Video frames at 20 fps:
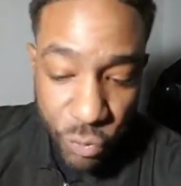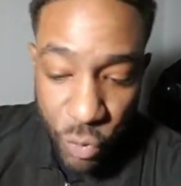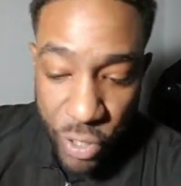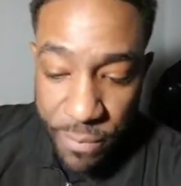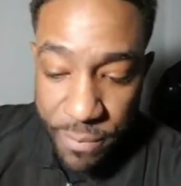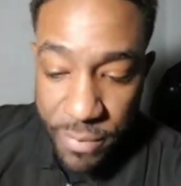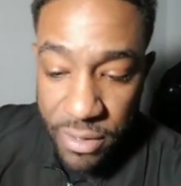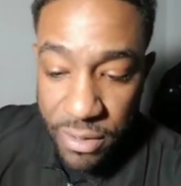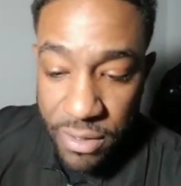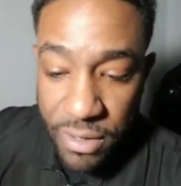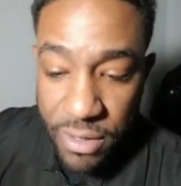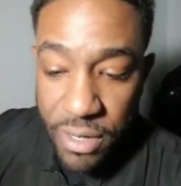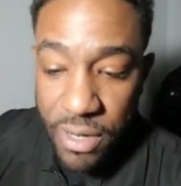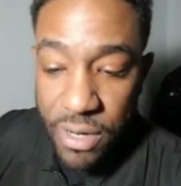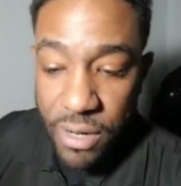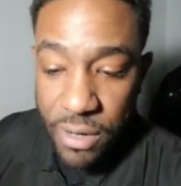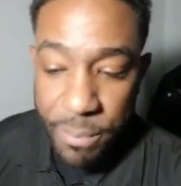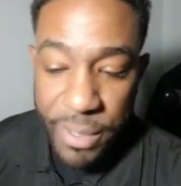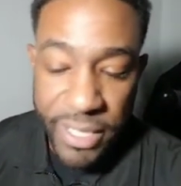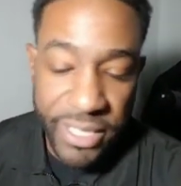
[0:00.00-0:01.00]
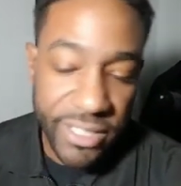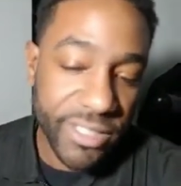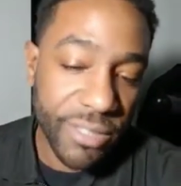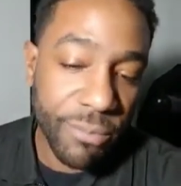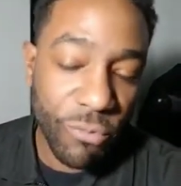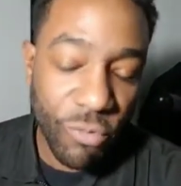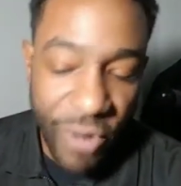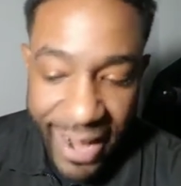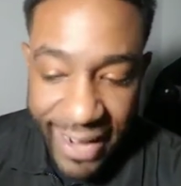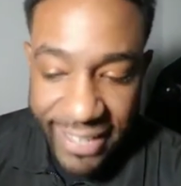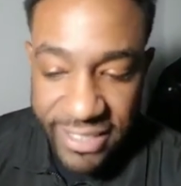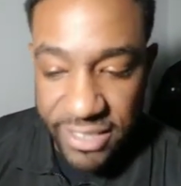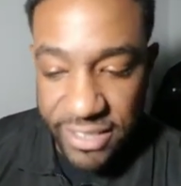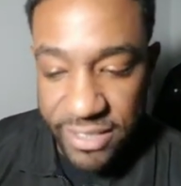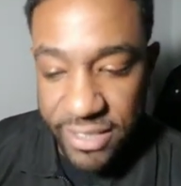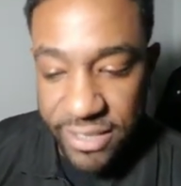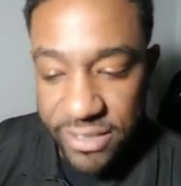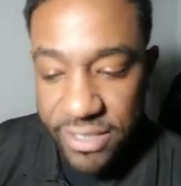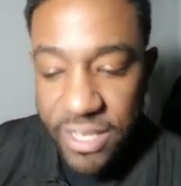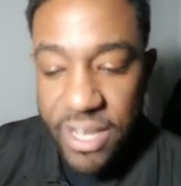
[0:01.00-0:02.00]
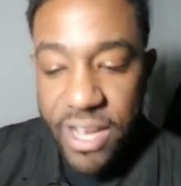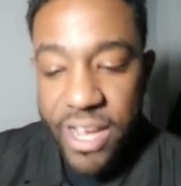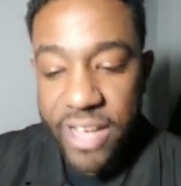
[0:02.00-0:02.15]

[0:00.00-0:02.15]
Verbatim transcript: women but it's some ratchetness